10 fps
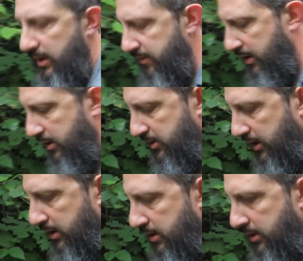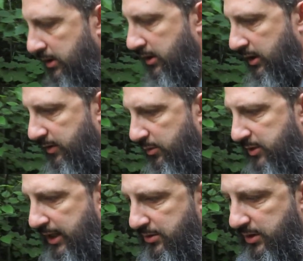If there is a, if there
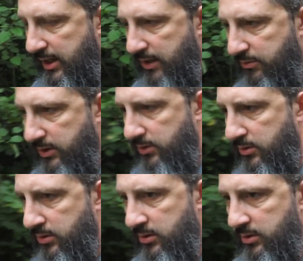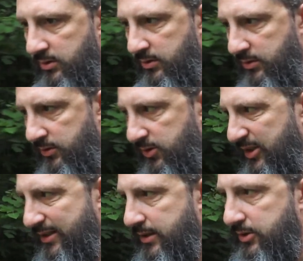was actually a real
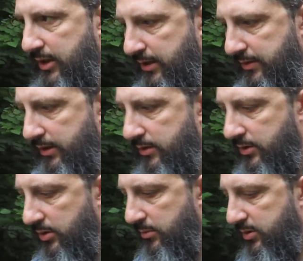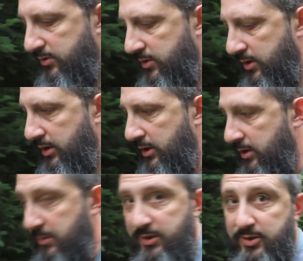sickness out there in terms of,
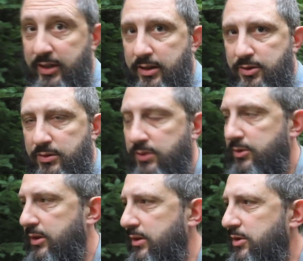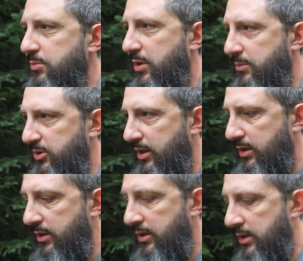I mean, sin is a real sickness, but I'm
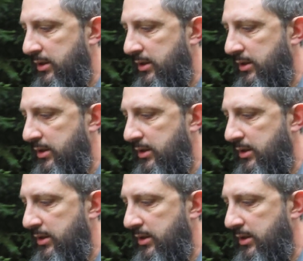saying,